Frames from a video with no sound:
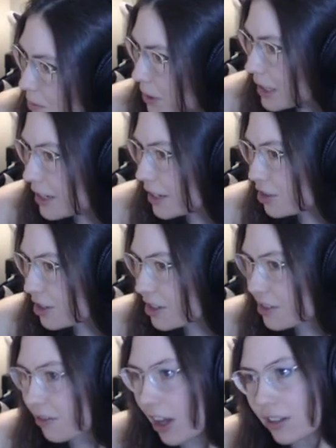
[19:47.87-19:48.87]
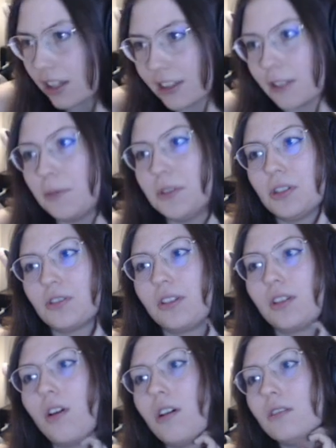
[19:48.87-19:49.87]
But it just felt like the position
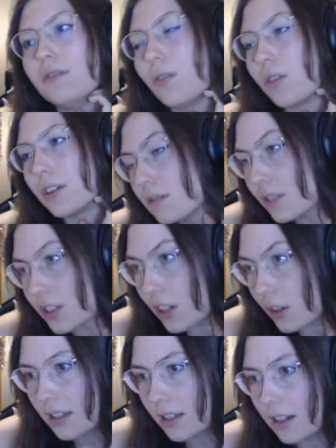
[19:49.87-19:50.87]
called for it, so,